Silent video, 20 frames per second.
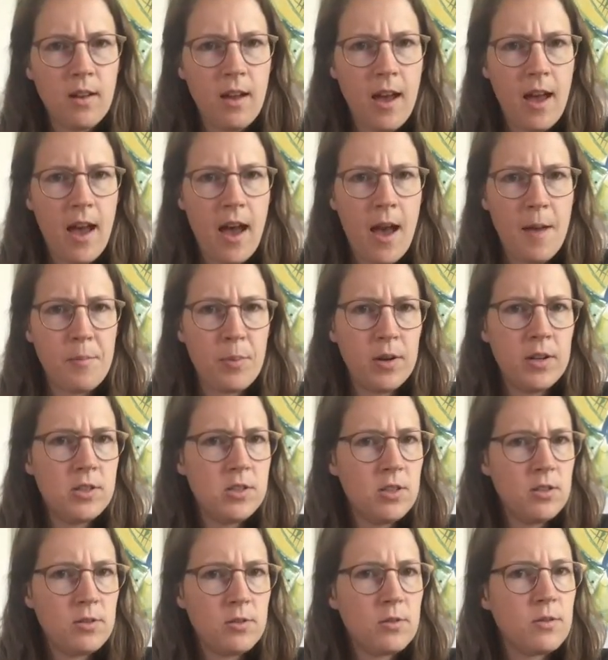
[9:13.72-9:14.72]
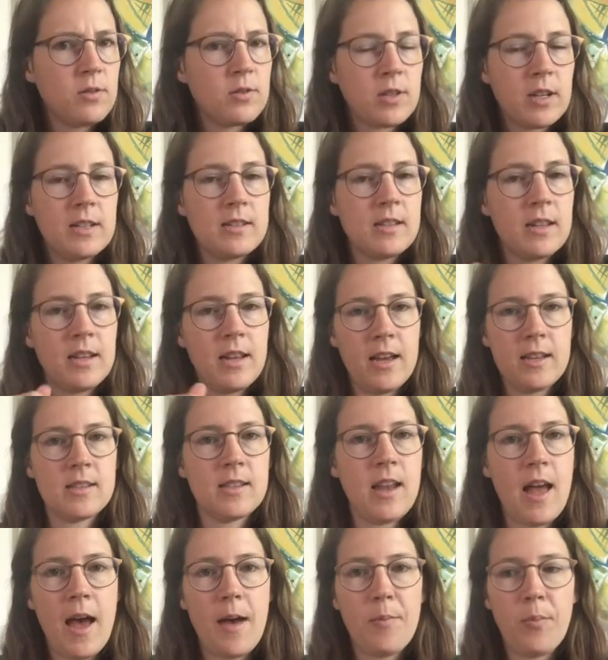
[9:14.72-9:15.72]
I'm pretty sure Google Translate has
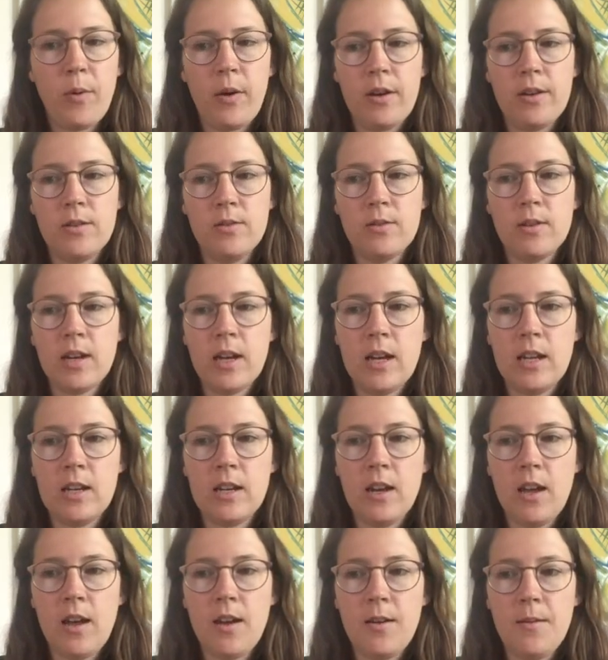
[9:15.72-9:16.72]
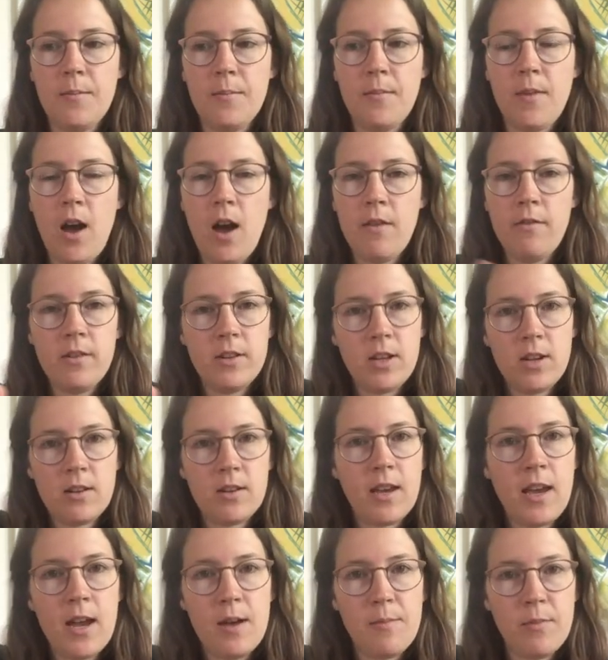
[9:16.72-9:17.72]
an app where you can hover your
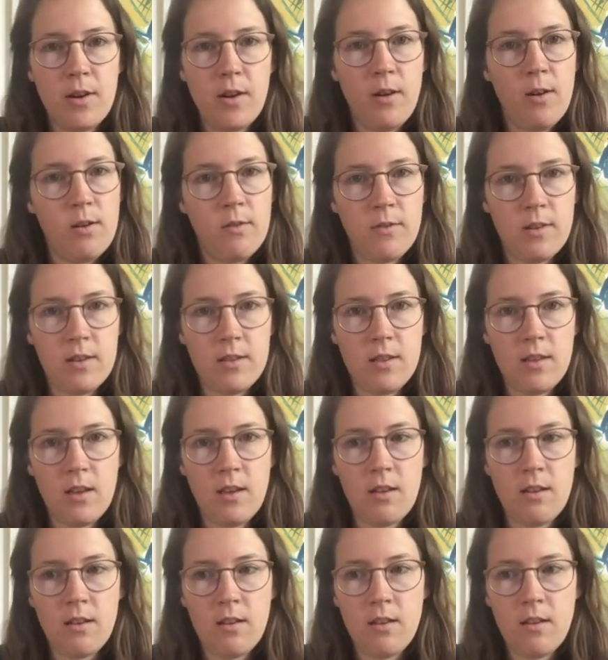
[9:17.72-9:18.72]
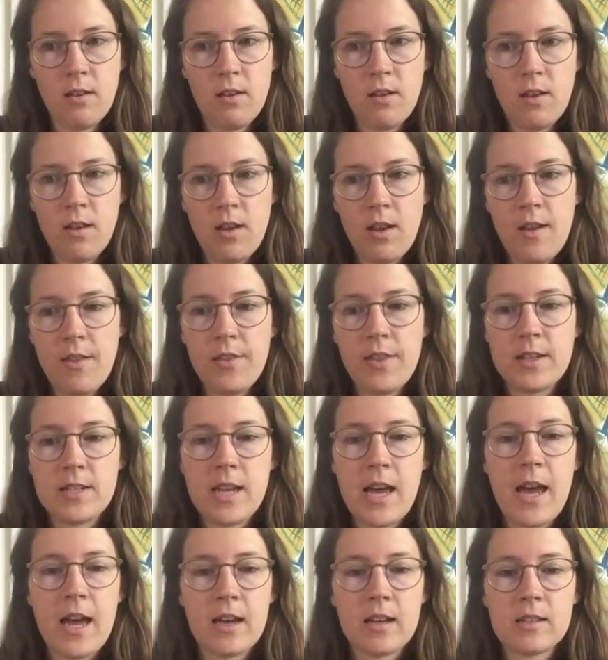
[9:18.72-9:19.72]
camera over the
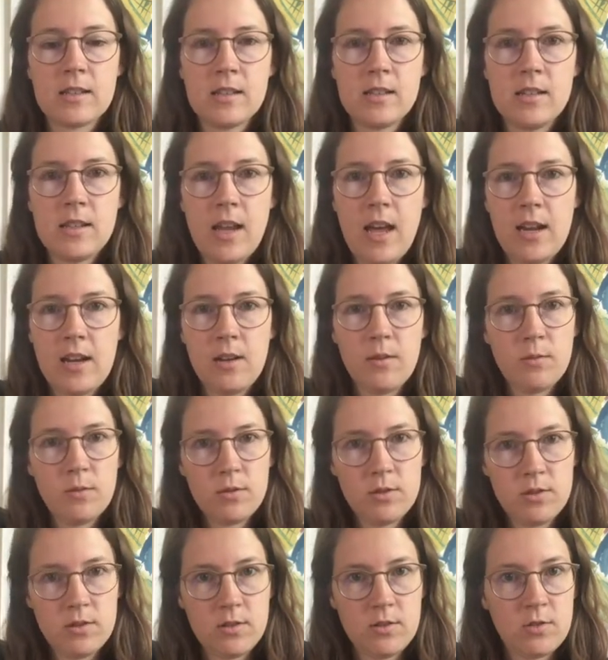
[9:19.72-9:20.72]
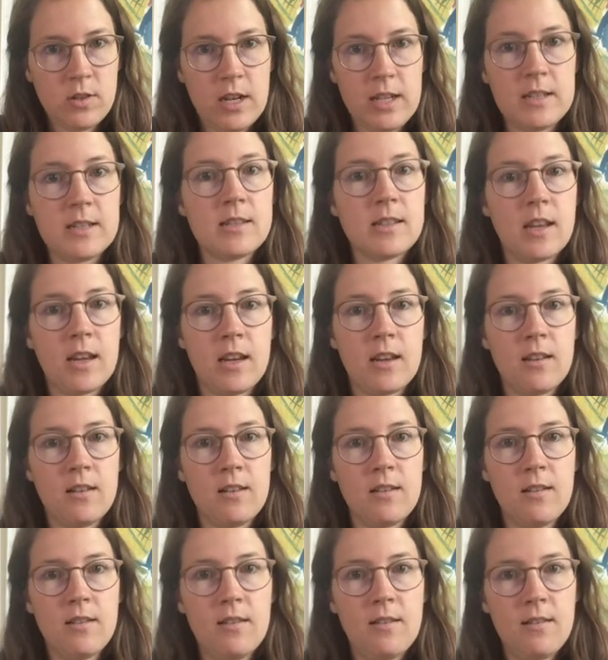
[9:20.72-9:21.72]
text, and it will just
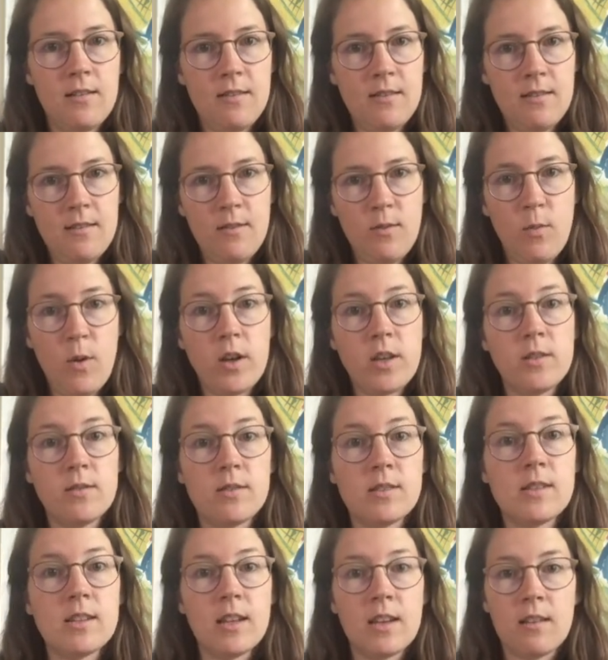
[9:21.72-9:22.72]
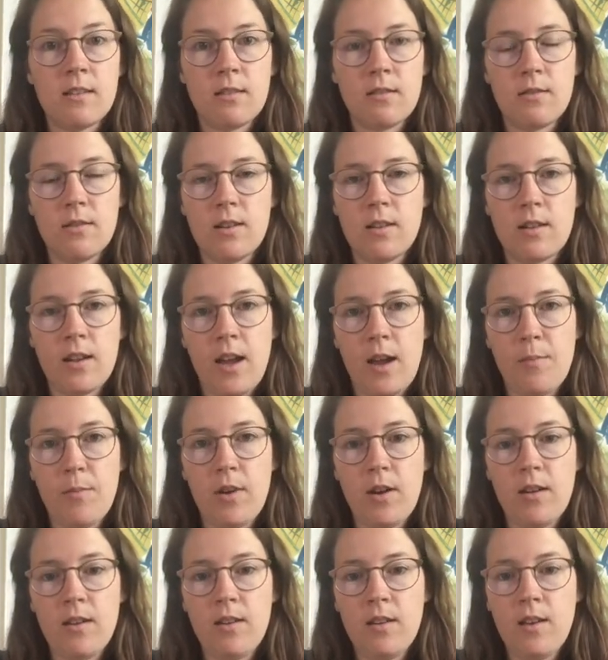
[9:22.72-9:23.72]
translate what you see through your
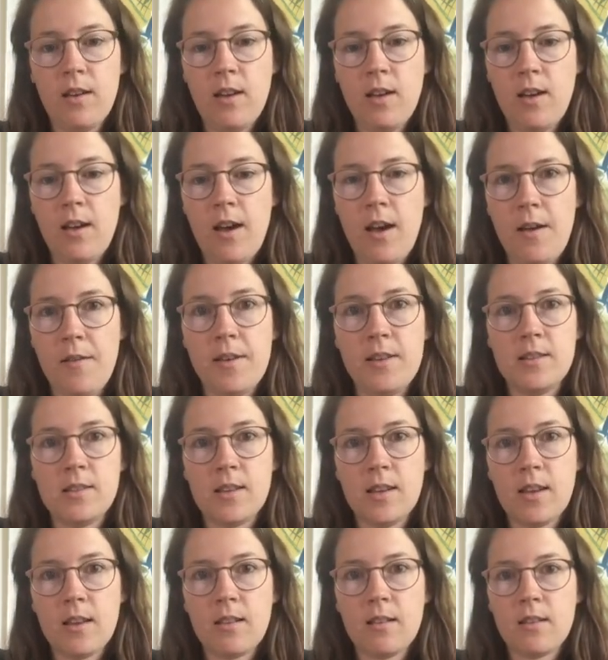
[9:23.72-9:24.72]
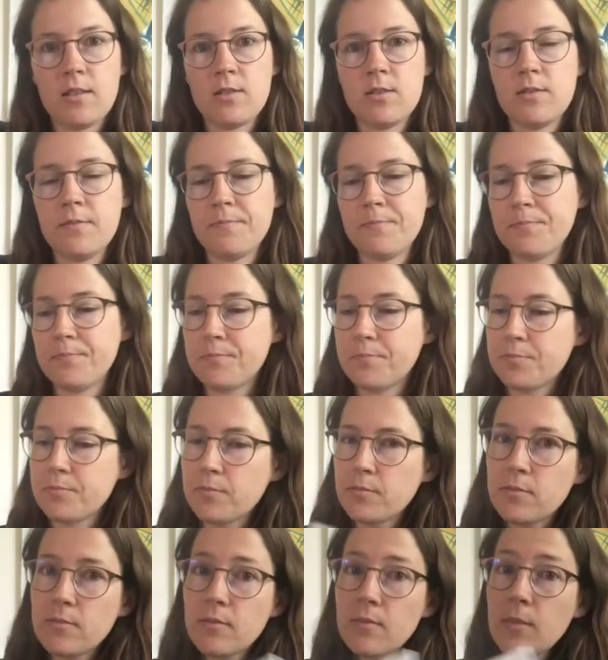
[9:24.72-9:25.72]
camera into English.
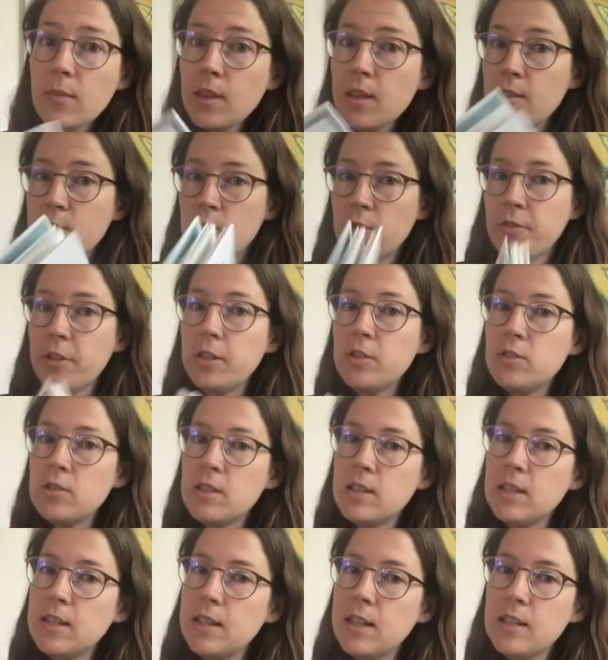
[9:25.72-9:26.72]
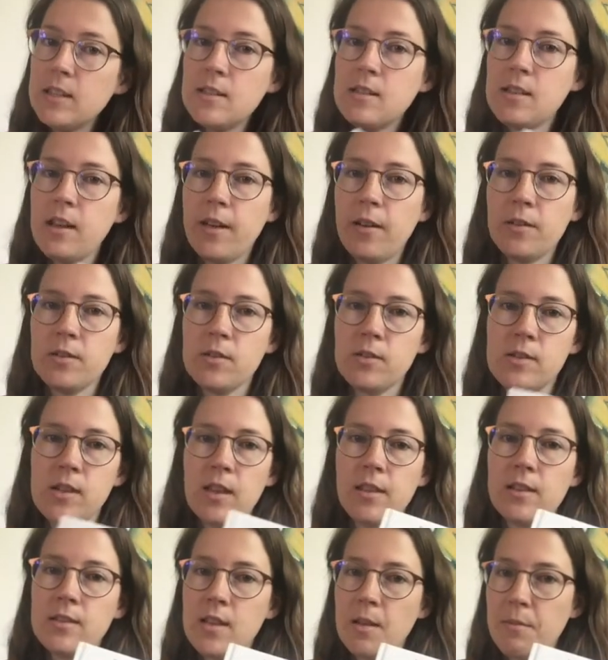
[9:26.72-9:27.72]
So if you're interested in this, I also sell
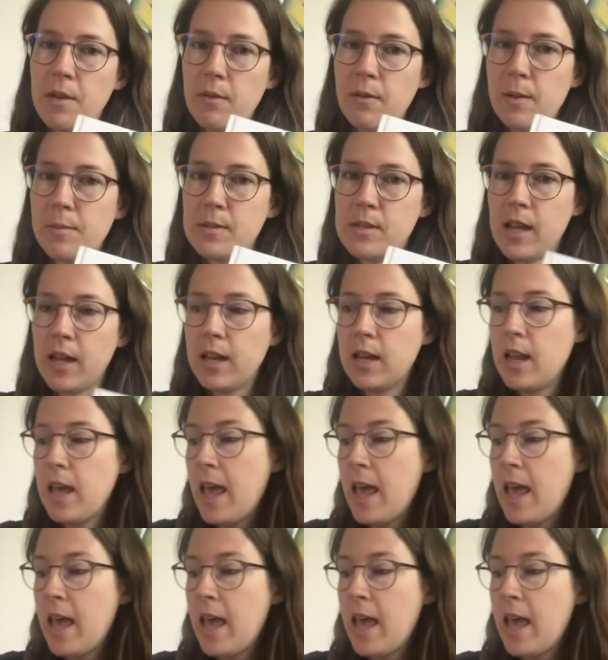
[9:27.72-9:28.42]
these on my website.